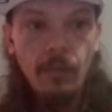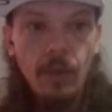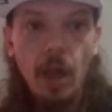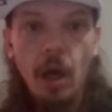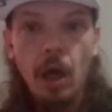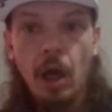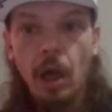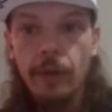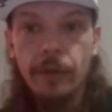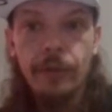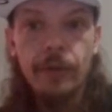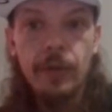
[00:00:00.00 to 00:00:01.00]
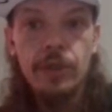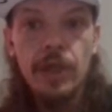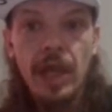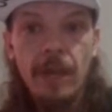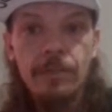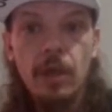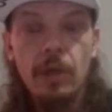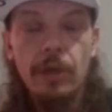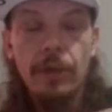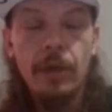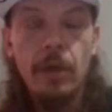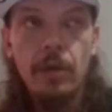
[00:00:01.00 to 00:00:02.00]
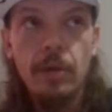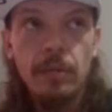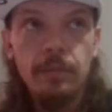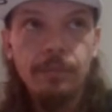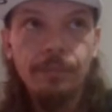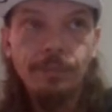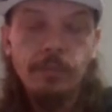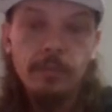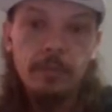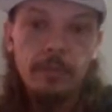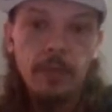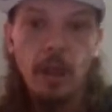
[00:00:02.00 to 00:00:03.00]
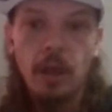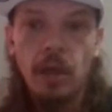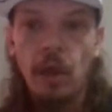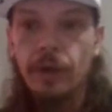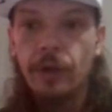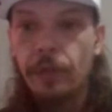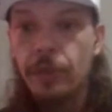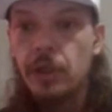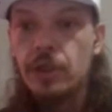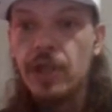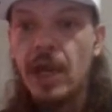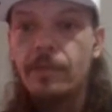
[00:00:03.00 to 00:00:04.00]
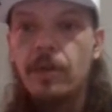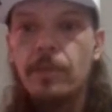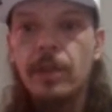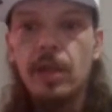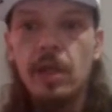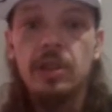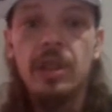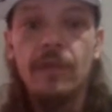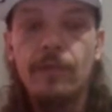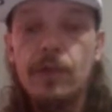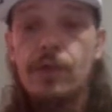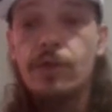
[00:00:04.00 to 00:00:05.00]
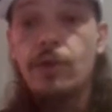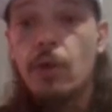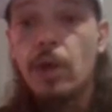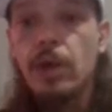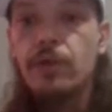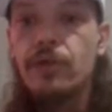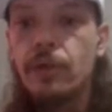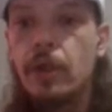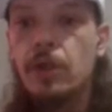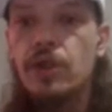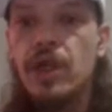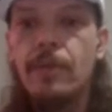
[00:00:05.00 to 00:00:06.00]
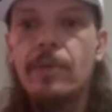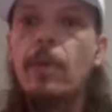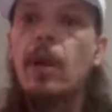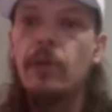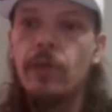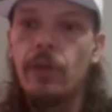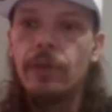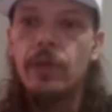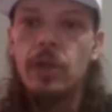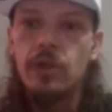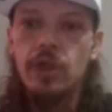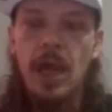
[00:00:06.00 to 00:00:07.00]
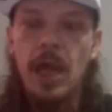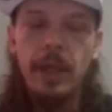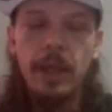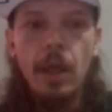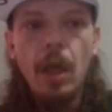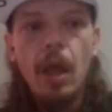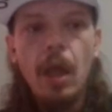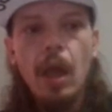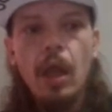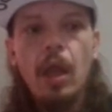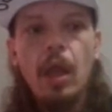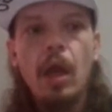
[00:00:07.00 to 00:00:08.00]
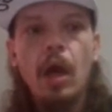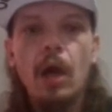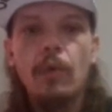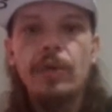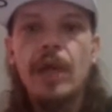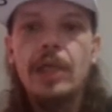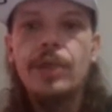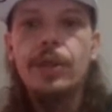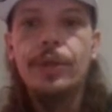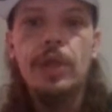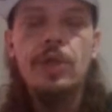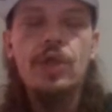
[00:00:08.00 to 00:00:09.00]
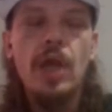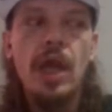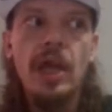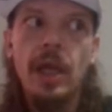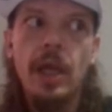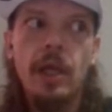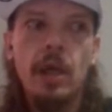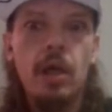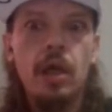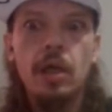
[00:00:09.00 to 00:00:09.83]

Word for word: uh, the third chapter, or the third, called it the third chapter because if it's a story, it's the third chapter. But the third track, uh, we got to the third track, and uh,